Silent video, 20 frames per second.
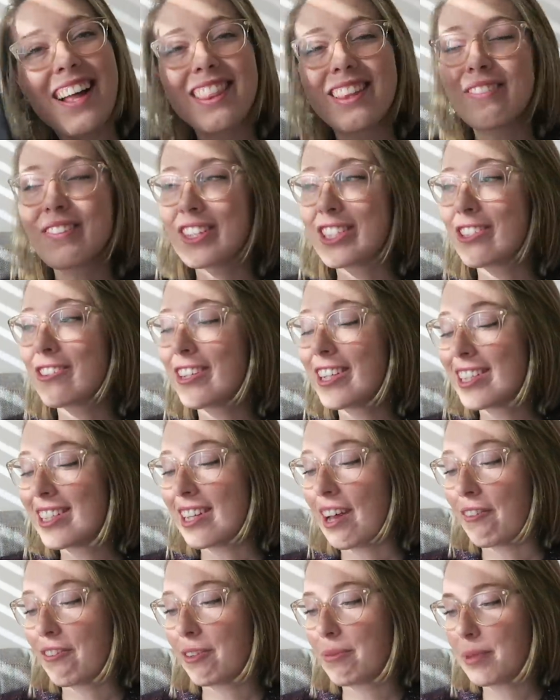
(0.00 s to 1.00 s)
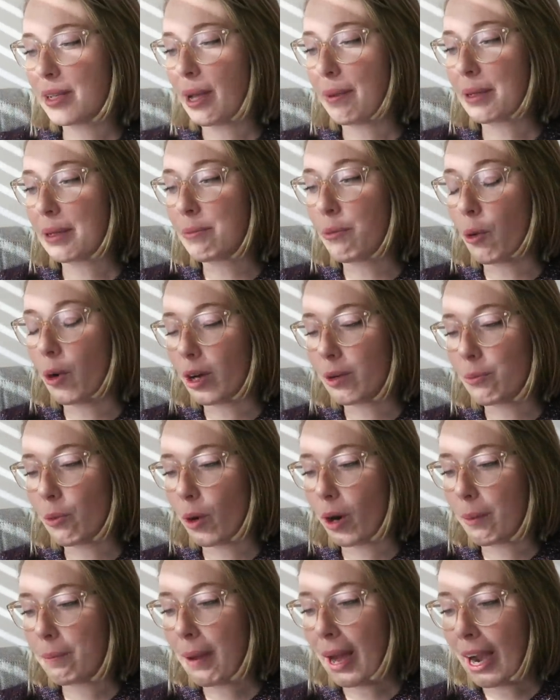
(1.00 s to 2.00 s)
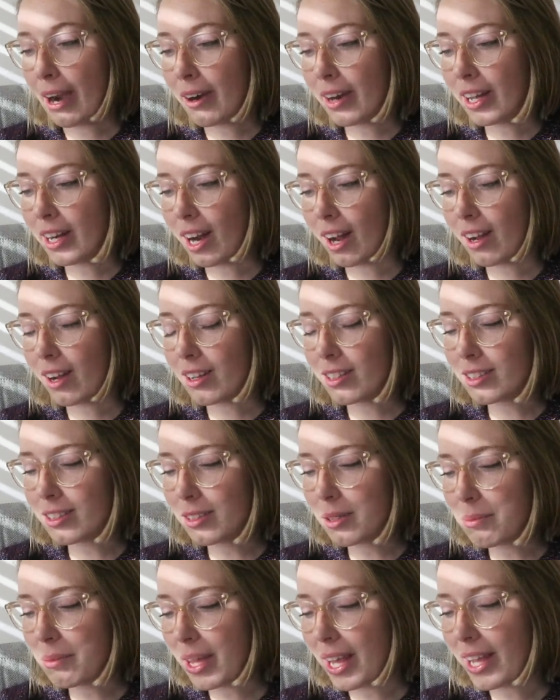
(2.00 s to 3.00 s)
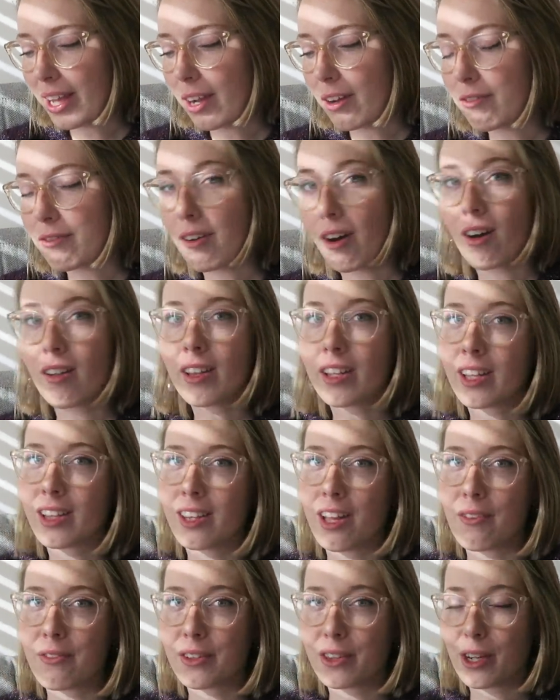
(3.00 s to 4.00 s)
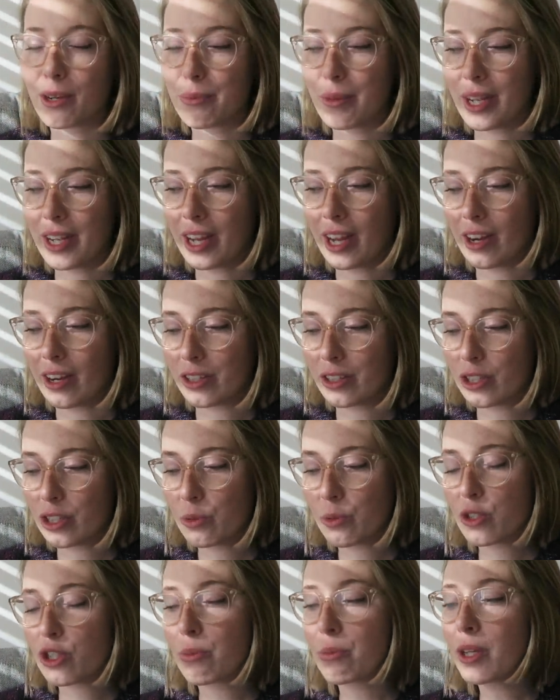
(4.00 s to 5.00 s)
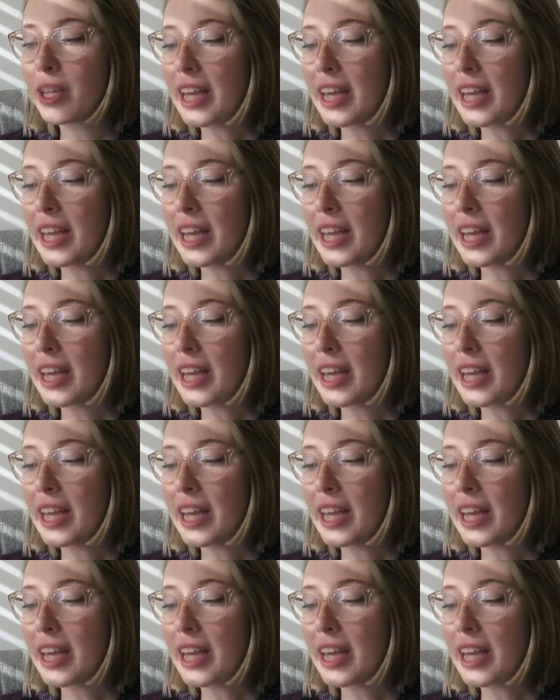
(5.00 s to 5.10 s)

the mystery is definitely becoming more and more apparent. I also am like falling in love with our main characters, which I'm